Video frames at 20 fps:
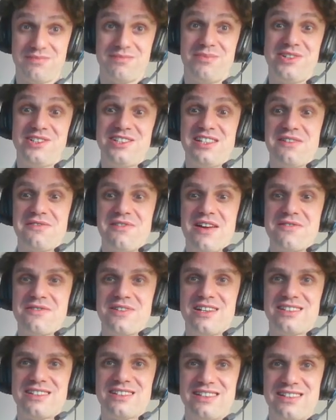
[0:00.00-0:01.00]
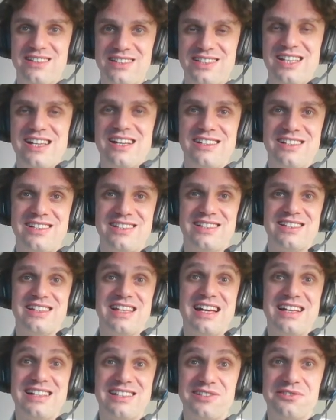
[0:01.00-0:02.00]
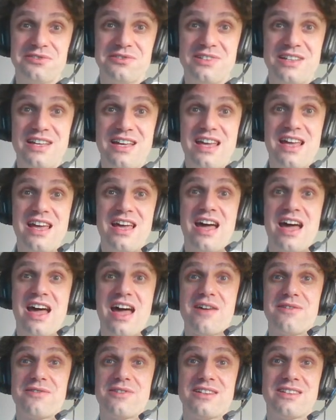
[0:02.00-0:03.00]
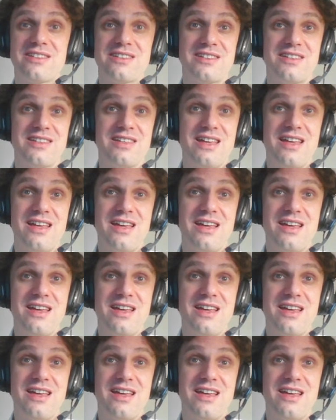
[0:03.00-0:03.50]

positive affect and the second is negative affect.